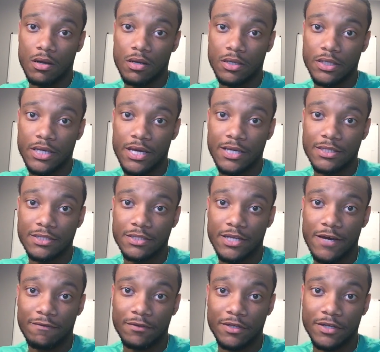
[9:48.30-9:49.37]
Yes,
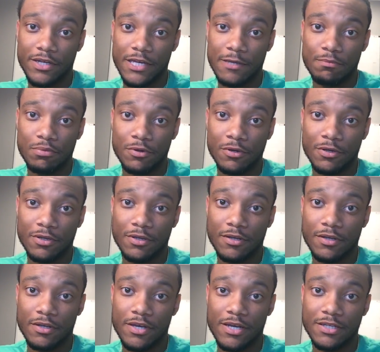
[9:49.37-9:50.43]
definitely an ebook.
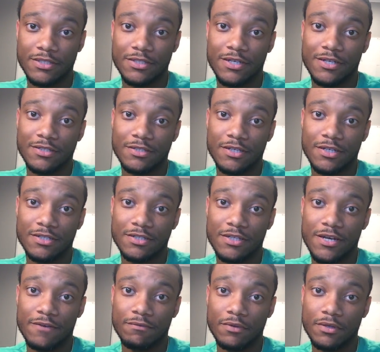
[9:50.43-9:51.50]
Yes,
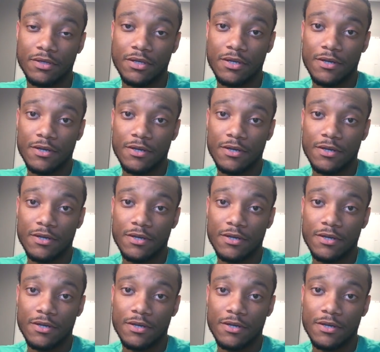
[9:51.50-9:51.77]
definitely.